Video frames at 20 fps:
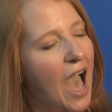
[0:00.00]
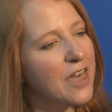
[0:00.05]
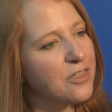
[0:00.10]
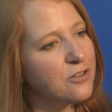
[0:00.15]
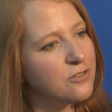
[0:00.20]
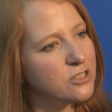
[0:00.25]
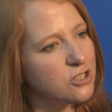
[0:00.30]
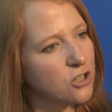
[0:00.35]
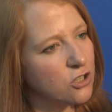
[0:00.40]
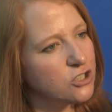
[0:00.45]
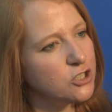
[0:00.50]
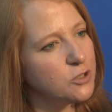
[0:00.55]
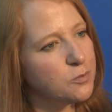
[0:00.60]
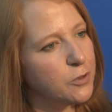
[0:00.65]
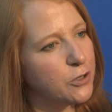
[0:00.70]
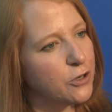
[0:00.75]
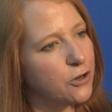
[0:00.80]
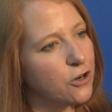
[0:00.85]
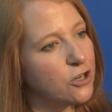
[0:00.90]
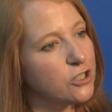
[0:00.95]
either as
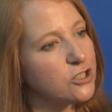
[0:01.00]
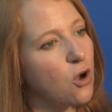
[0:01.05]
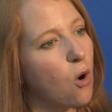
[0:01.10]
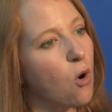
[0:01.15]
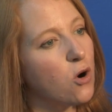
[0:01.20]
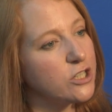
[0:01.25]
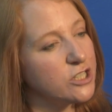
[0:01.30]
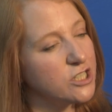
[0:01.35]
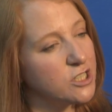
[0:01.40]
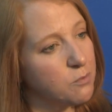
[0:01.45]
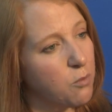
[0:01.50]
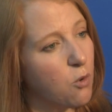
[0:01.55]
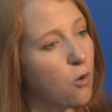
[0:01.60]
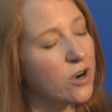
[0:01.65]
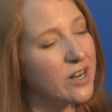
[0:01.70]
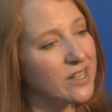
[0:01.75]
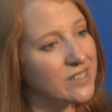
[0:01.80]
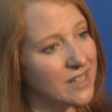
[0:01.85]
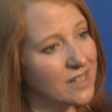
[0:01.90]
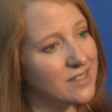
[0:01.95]
entrepreneurs or to
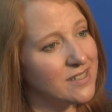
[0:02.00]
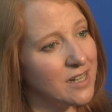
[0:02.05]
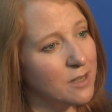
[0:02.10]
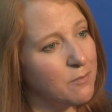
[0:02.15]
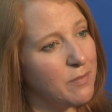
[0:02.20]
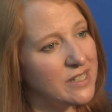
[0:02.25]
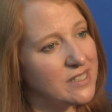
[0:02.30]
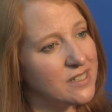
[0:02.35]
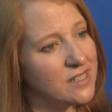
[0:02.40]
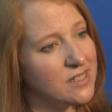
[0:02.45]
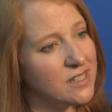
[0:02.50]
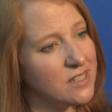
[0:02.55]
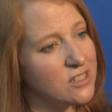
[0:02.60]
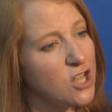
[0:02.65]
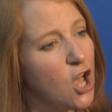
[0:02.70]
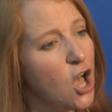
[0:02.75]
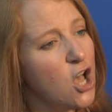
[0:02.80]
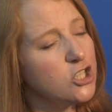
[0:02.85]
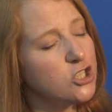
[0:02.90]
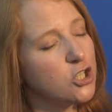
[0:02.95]
support existing
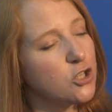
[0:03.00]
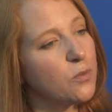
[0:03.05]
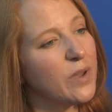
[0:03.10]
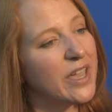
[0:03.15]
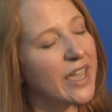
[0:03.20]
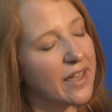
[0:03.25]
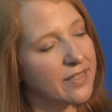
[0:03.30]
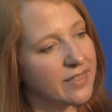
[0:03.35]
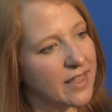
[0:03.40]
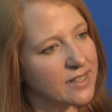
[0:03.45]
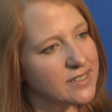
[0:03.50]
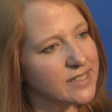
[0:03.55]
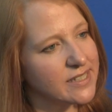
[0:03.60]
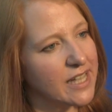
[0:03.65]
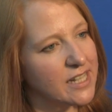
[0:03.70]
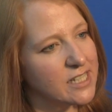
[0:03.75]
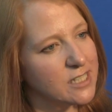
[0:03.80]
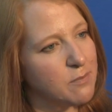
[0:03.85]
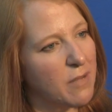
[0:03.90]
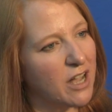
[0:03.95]
businesses, so that we get that
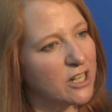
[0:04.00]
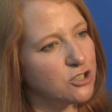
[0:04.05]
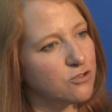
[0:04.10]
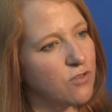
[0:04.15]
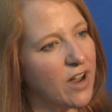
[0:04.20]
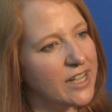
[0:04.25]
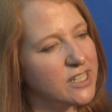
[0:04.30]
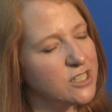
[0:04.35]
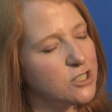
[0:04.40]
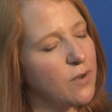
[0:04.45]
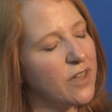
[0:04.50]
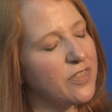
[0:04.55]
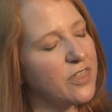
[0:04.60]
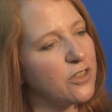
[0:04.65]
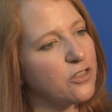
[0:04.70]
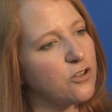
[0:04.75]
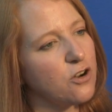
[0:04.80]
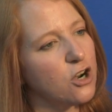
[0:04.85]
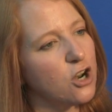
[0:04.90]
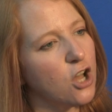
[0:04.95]
skills match right. So I
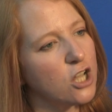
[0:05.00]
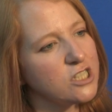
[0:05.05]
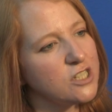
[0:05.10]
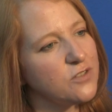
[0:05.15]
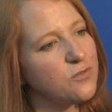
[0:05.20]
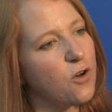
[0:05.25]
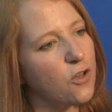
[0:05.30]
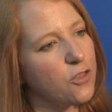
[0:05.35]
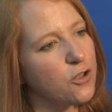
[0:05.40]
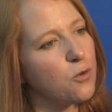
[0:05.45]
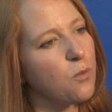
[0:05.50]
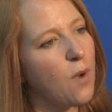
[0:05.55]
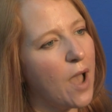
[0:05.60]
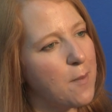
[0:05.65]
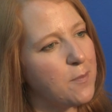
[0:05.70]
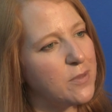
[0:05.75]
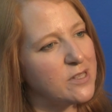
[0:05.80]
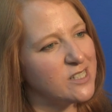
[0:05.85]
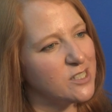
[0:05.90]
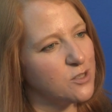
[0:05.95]
think there are lots of other
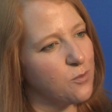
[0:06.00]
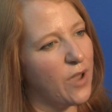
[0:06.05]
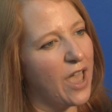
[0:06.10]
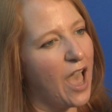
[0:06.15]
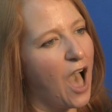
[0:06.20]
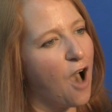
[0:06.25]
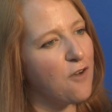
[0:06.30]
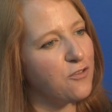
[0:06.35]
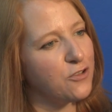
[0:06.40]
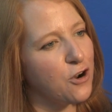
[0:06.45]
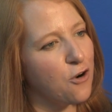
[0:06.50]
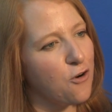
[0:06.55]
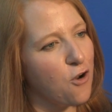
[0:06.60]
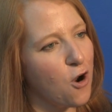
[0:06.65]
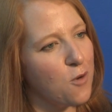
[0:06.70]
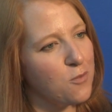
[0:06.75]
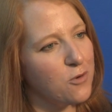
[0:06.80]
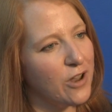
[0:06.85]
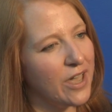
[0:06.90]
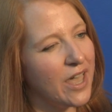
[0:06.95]
weapons that we have in our
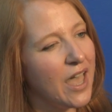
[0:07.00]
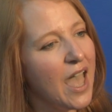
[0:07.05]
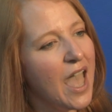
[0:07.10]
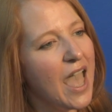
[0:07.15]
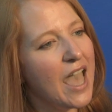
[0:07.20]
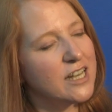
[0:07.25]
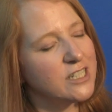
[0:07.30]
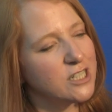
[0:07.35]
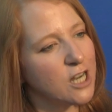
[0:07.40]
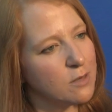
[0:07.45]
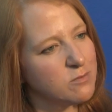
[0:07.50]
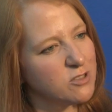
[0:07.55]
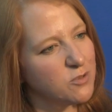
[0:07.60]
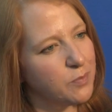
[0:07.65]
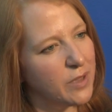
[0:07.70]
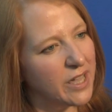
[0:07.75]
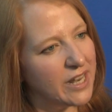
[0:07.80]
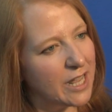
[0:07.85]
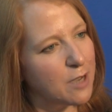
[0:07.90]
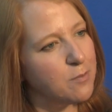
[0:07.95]
armoury in terms
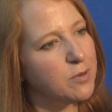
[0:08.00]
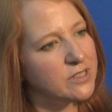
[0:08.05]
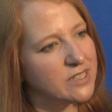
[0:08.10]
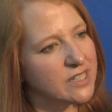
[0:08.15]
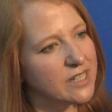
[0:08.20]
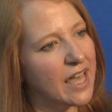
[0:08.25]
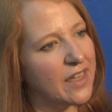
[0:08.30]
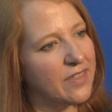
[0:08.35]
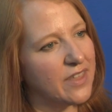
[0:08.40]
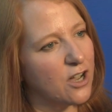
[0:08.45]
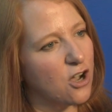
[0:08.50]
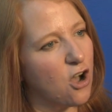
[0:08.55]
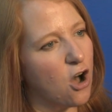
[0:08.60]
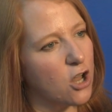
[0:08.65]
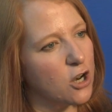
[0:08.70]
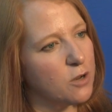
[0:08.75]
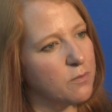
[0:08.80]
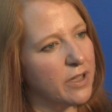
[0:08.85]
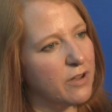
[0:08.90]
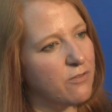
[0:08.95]
of being able to get the
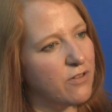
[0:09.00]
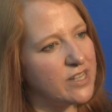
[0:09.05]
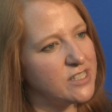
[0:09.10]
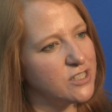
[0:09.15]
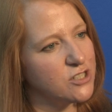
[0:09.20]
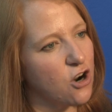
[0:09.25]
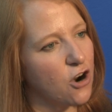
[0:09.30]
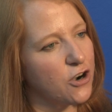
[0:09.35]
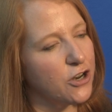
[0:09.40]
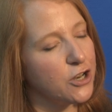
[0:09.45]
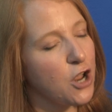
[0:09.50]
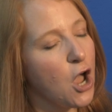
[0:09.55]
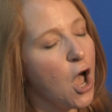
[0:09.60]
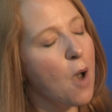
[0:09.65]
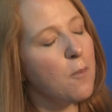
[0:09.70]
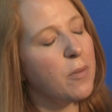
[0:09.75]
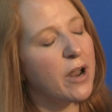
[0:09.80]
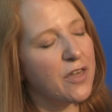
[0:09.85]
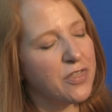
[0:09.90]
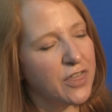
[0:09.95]
economy restarted,
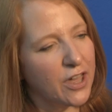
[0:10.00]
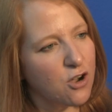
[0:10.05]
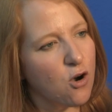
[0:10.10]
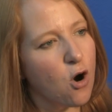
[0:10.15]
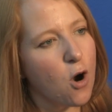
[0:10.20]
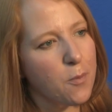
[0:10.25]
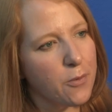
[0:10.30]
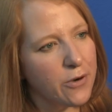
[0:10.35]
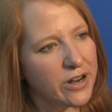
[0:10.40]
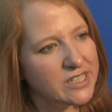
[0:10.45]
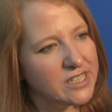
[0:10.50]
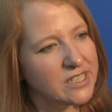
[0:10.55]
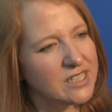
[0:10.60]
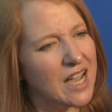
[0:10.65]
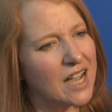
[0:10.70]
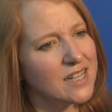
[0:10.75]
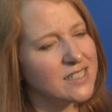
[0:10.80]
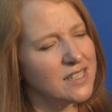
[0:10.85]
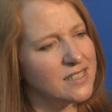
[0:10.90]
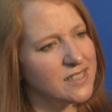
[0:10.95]
but I think corporation
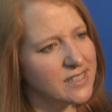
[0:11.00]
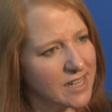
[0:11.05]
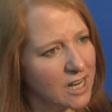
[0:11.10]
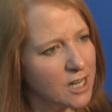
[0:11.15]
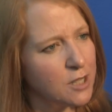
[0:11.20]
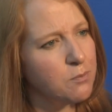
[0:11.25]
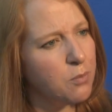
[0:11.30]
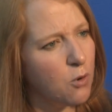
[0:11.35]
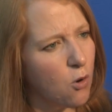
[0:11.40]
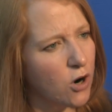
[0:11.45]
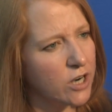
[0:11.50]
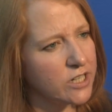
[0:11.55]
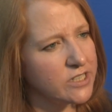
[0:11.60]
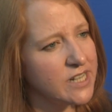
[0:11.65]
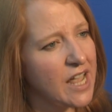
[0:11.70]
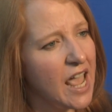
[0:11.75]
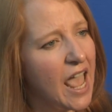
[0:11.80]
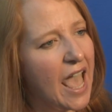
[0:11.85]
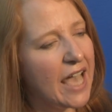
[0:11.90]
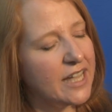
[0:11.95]
tax is still
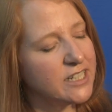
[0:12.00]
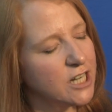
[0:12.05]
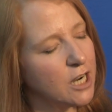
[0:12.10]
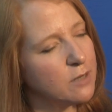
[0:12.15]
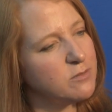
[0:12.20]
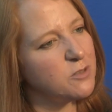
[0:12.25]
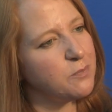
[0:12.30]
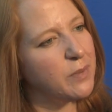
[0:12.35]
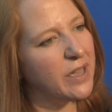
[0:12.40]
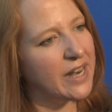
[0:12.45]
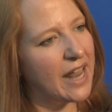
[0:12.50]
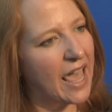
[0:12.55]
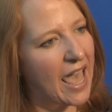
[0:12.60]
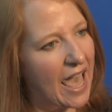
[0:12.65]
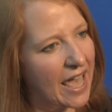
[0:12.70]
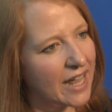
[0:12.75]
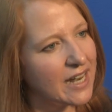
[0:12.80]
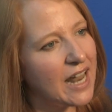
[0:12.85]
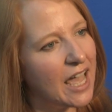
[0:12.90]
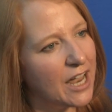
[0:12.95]
important in terms of being a
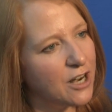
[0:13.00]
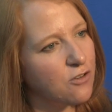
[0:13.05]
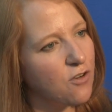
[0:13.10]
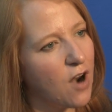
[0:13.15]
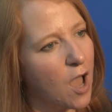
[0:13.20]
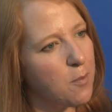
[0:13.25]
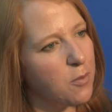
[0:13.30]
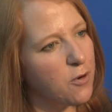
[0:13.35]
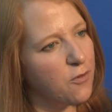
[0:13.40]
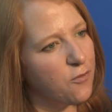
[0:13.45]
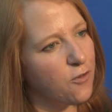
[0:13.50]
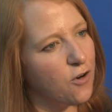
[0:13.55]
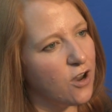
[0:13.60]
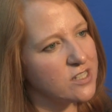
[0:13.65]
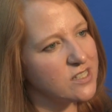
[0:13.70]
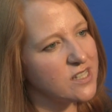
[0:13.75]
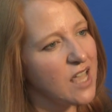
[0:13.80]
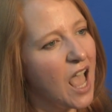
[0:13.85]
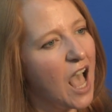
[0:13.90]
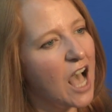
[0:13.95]
headline grabber for
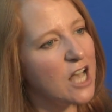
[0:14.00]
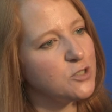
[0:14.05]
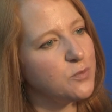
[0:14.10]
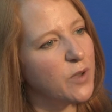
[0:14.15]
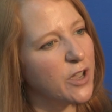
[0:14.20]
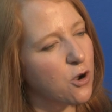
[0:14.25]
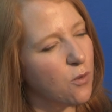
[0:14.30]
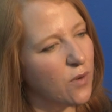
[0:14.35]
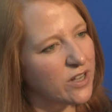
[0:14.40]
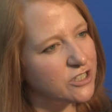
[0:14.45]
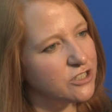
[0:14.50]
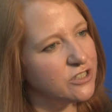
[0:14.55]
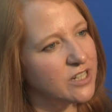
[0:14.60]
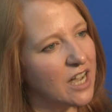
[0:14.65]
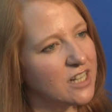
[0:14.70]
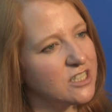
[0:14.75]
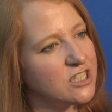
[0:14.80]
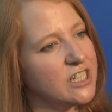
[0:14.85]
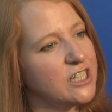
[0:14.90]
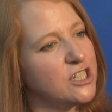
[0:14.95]
us as we go
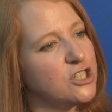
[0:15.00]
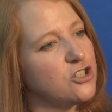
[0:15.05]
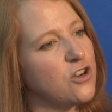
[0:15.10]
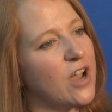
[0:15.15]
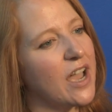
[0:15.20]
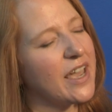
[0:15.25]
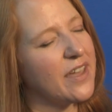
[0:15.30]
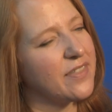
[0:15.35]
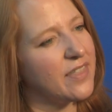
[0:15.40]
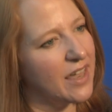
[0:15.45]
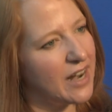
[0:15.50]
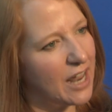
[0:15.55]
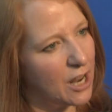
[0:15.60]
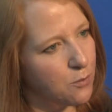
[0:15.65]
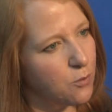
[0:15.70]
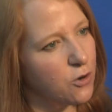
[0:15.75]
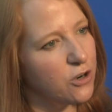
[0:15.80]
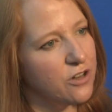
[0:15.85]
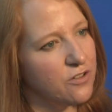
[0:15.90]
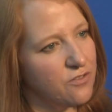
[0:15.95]
internationally to try and get that
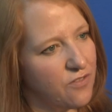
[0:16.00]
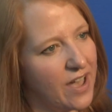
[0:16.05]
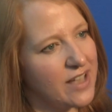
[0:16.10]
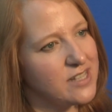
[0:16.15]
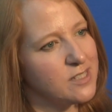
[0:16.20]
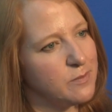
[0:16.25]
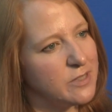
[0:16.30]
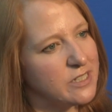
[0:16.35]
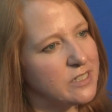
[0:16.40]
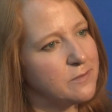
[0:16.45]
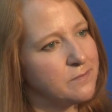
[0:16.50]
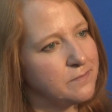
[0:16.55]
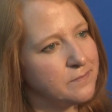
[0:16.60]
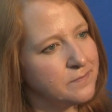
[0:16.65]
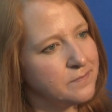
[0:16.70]
inward investment.